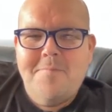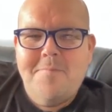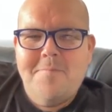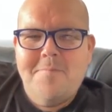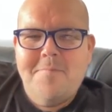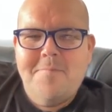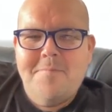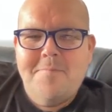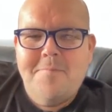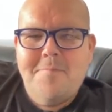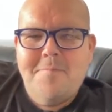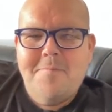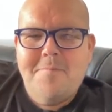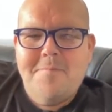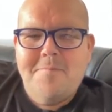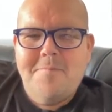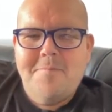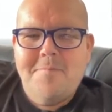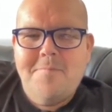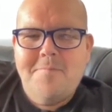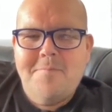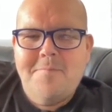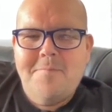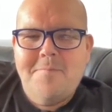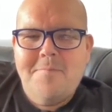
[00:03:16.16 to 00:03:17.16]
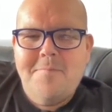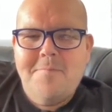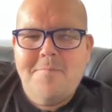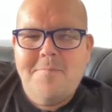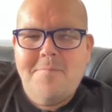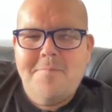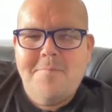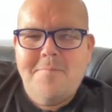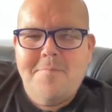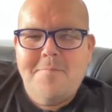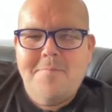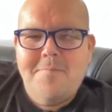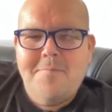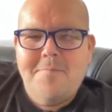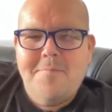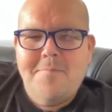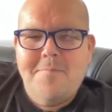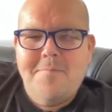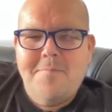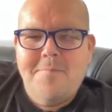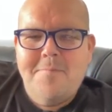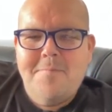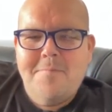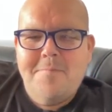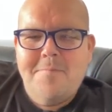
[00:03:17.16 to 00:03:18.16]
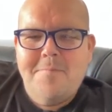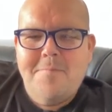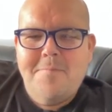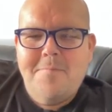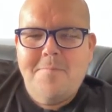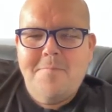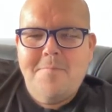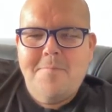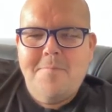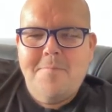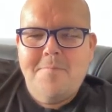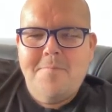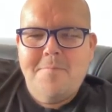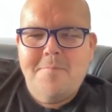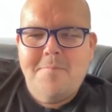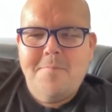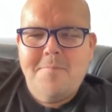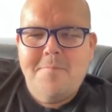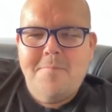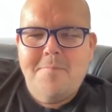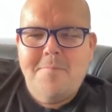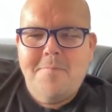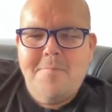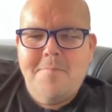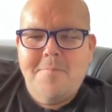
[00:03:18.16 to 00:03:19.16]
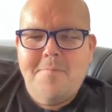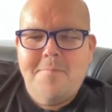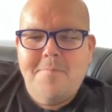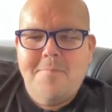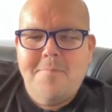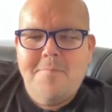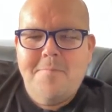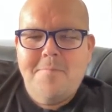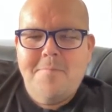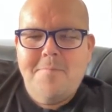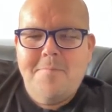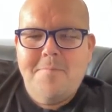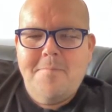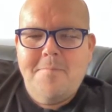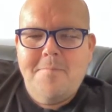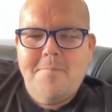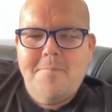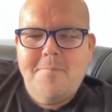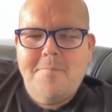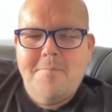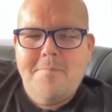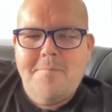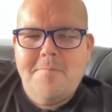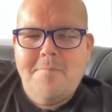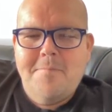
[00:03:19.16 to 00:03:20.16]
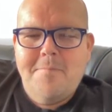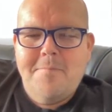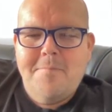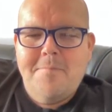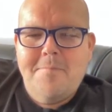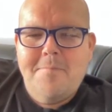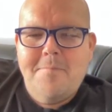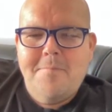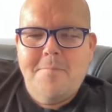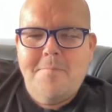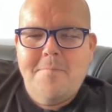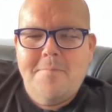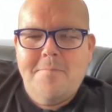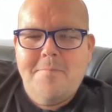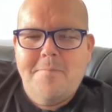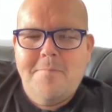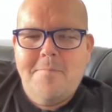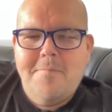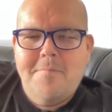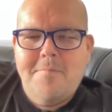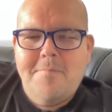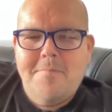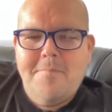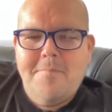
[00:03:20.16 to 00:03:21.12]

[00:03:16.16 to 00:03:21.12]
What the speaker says: (not speaking)